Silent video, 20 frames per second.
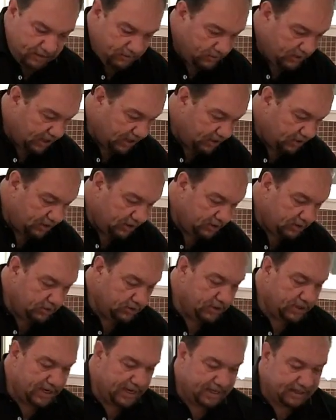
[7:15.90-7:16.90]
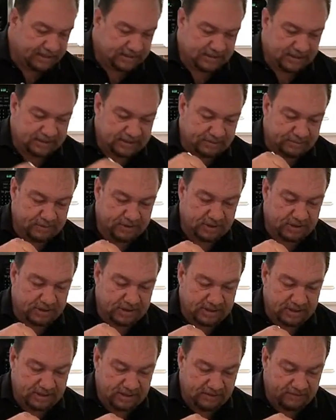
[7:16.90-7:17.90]
What I'm going to do next is I'm just
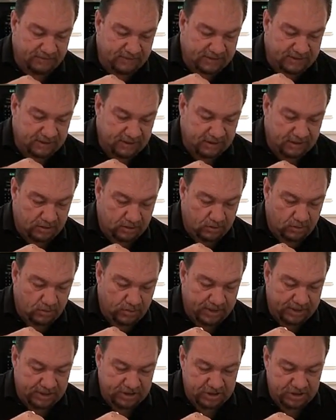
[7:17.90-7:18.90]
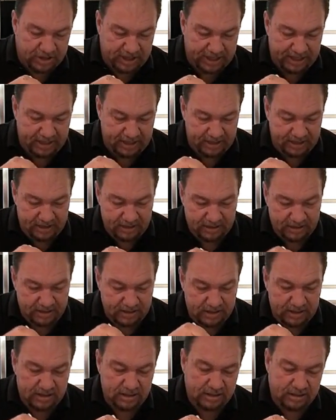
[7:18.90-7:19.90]
going to give this a little quick shake.
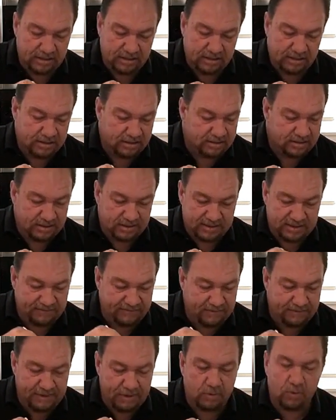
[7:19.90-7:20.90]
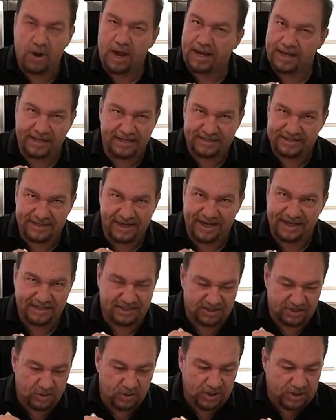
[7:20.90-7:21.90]
It doesn't have to be rocket science.
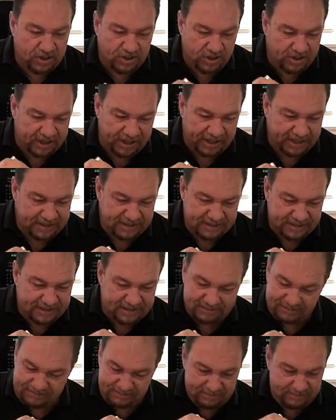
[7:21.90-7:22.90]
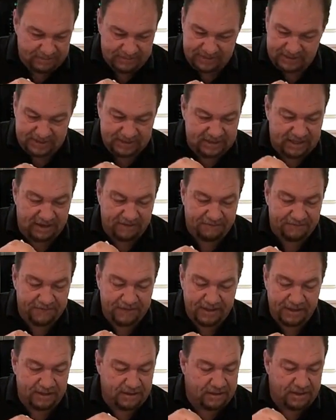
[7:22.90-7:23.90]
It's only cooking. It's just stuff
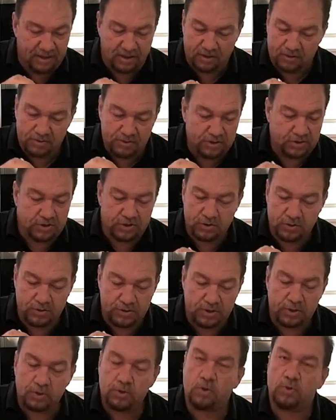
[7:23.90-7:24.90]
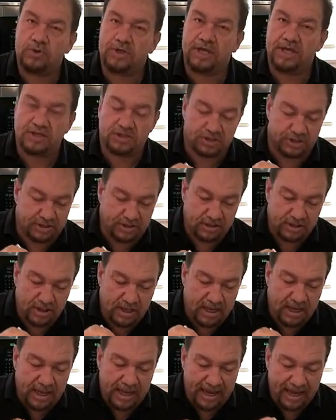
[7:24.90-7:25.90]
that, you know, you do in your own kitchen.
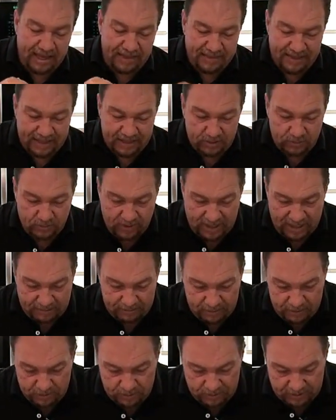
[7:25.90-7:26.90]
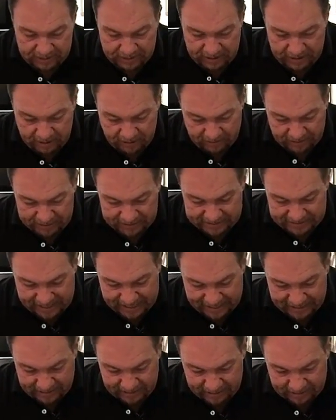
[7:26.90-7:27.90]
And that's what I'm doing here,
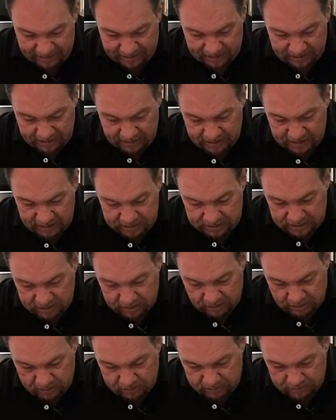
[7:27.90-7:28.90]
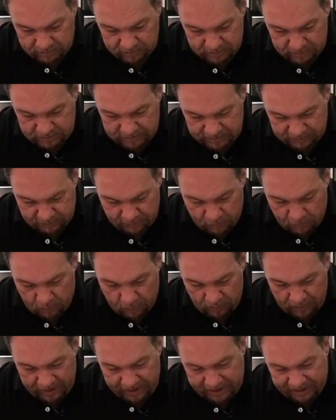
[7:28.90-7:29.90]
exactly. So just
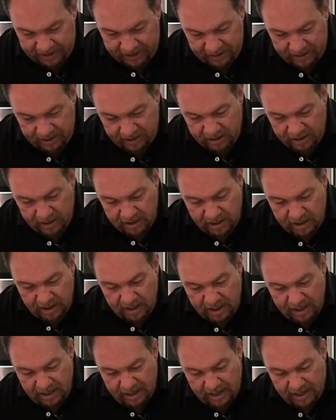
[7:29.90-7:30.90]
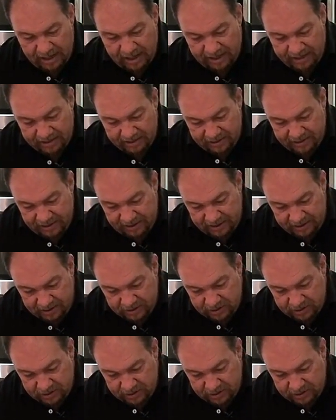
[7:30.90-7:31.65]
pouring in uh, the